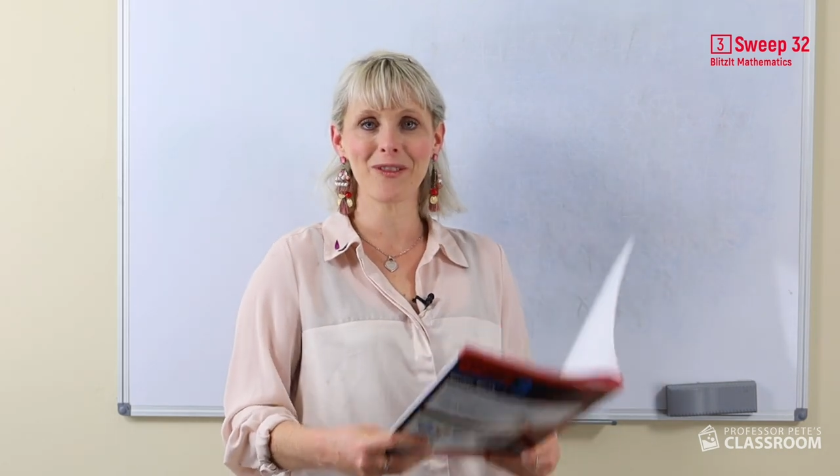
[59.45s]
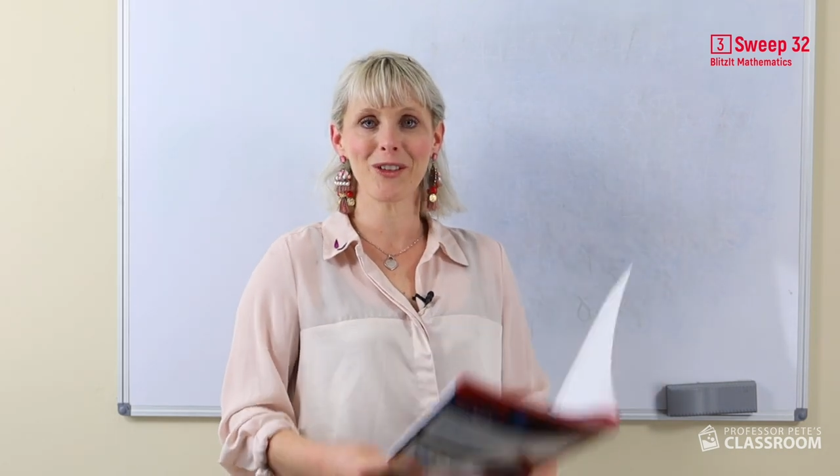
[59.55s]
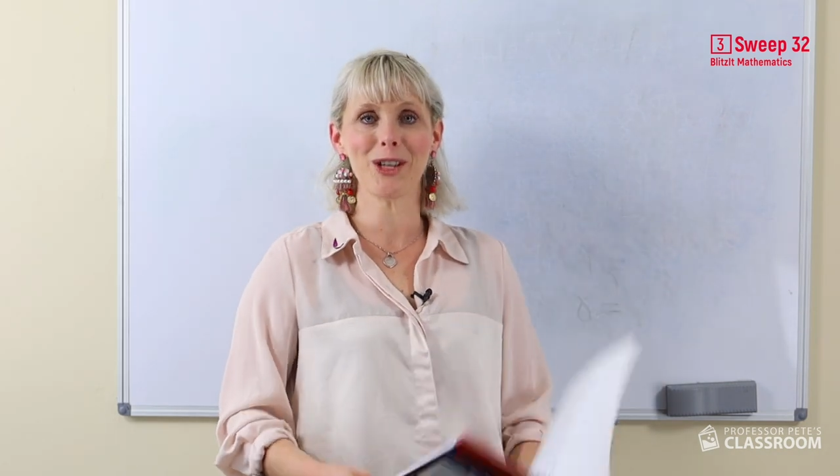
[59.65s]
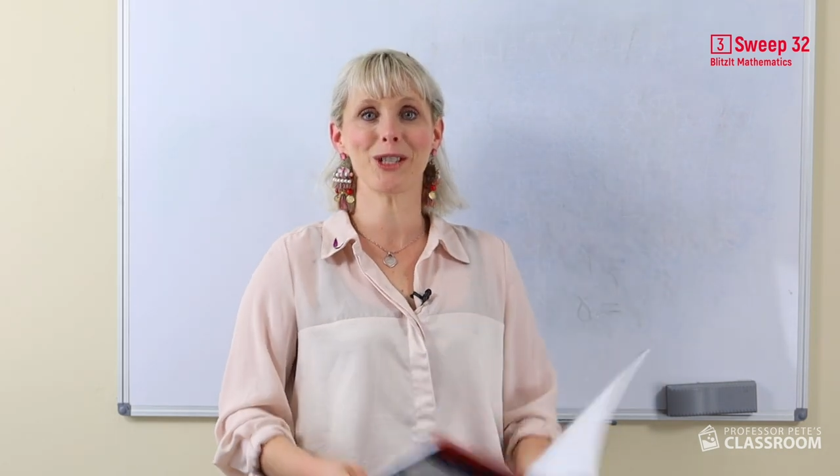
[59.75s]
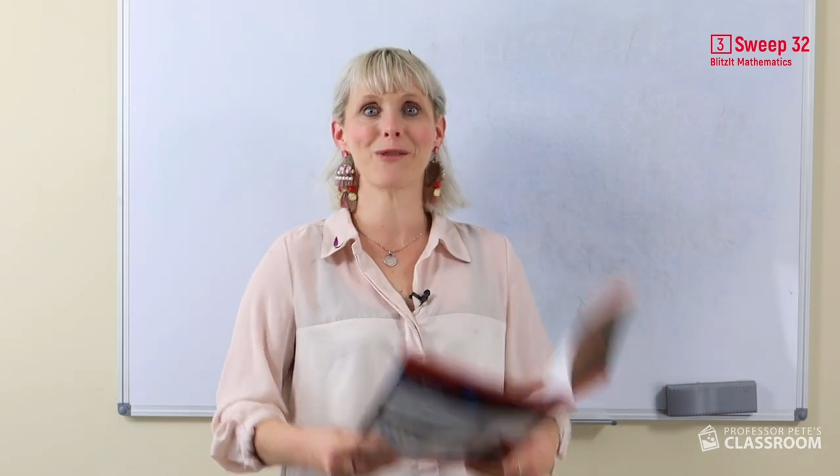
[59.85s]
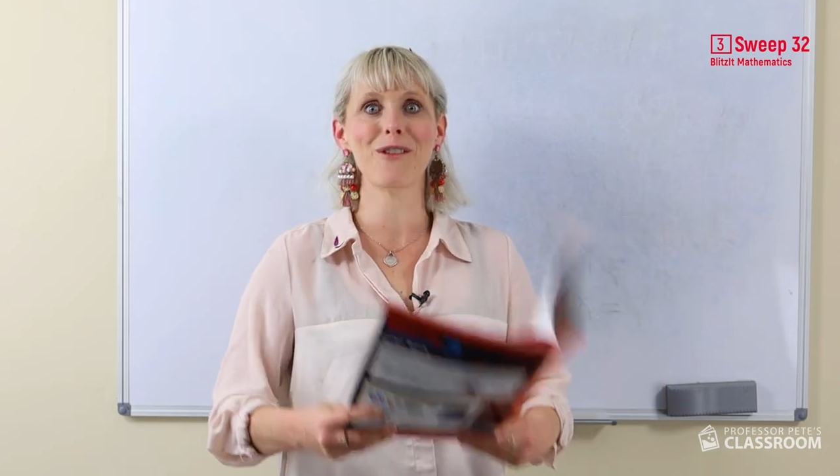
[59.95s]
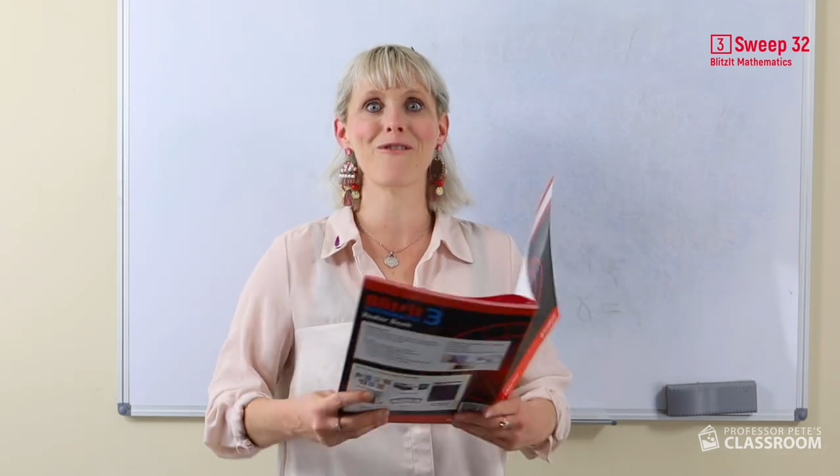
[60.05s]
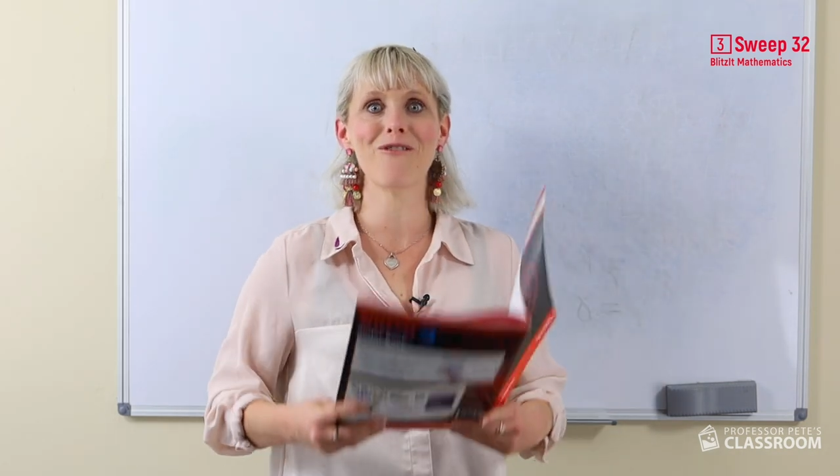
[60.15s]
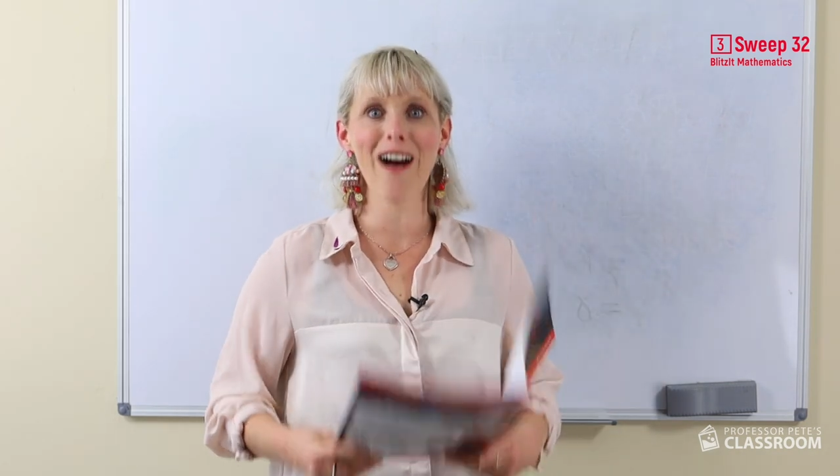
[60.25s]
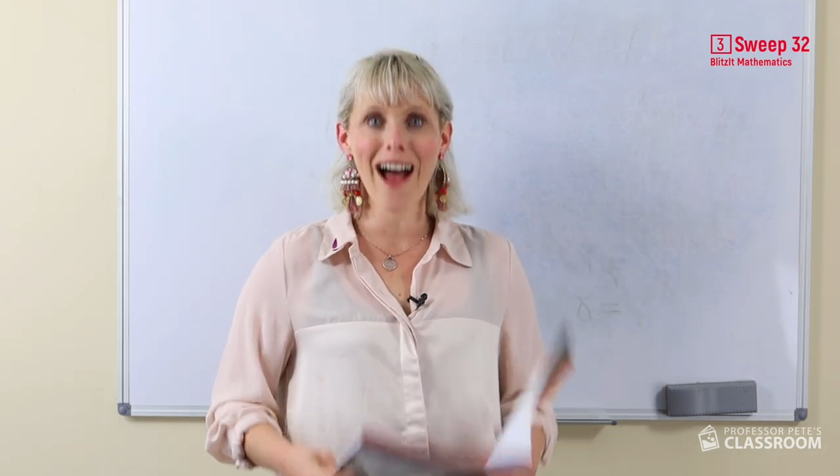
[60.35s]
for you to
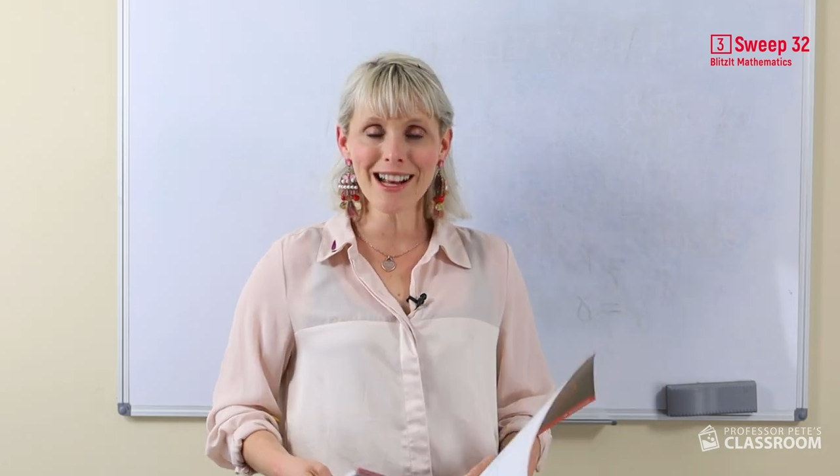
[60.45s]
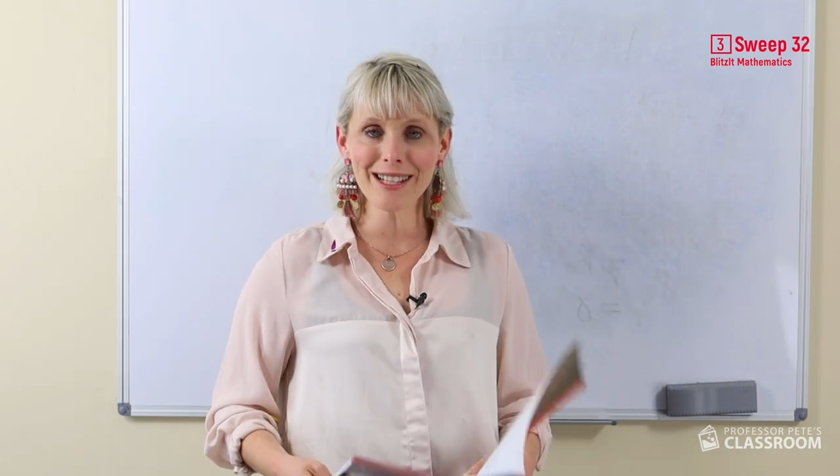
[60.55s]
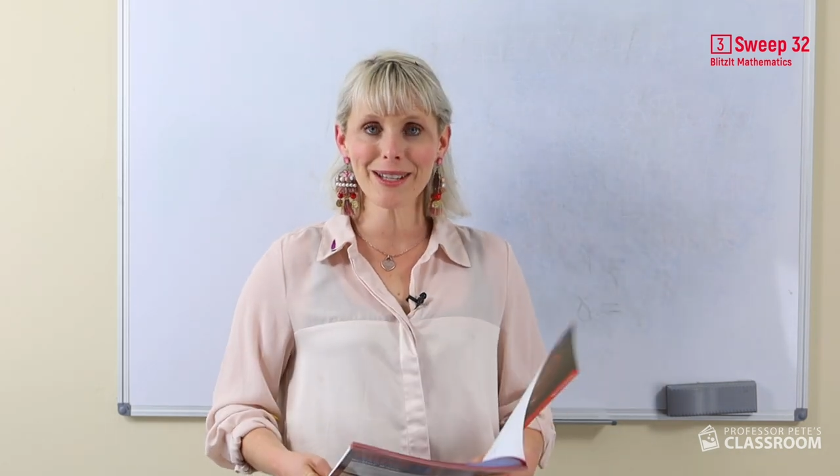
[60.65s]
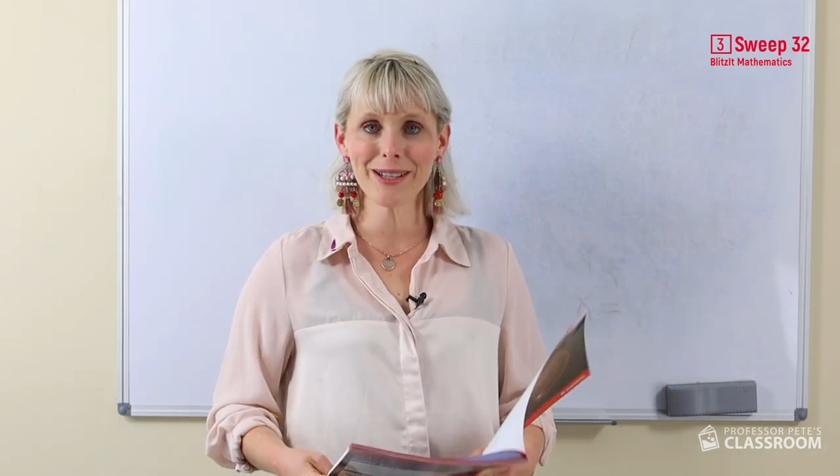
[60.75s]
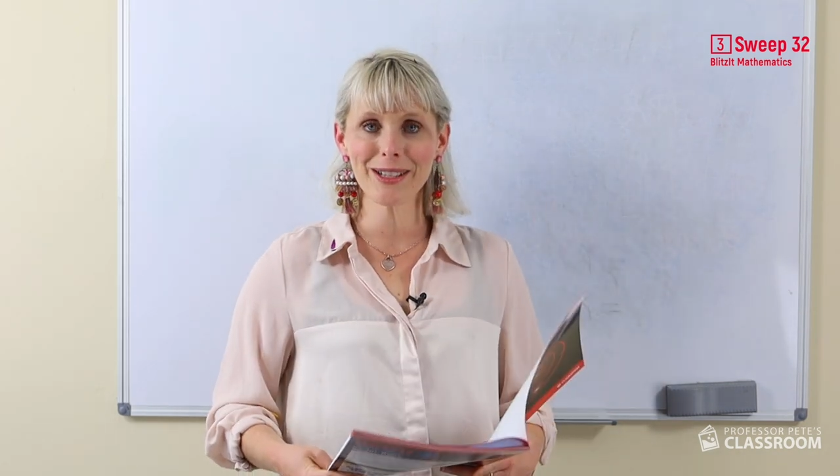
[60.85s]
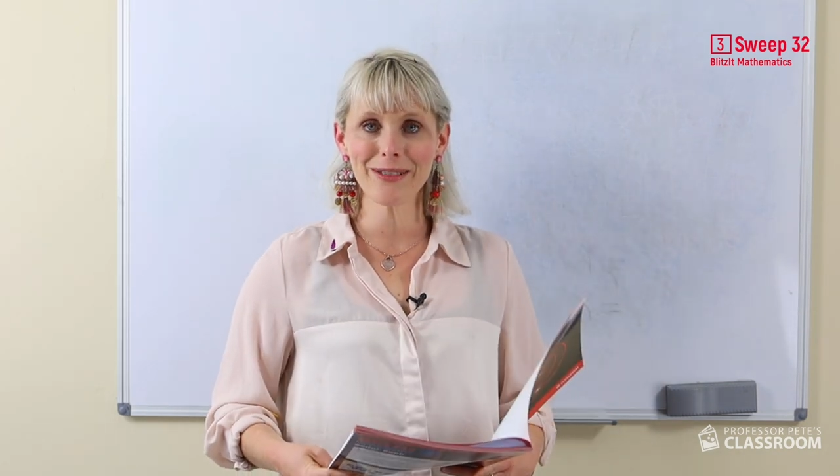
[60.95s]
revise those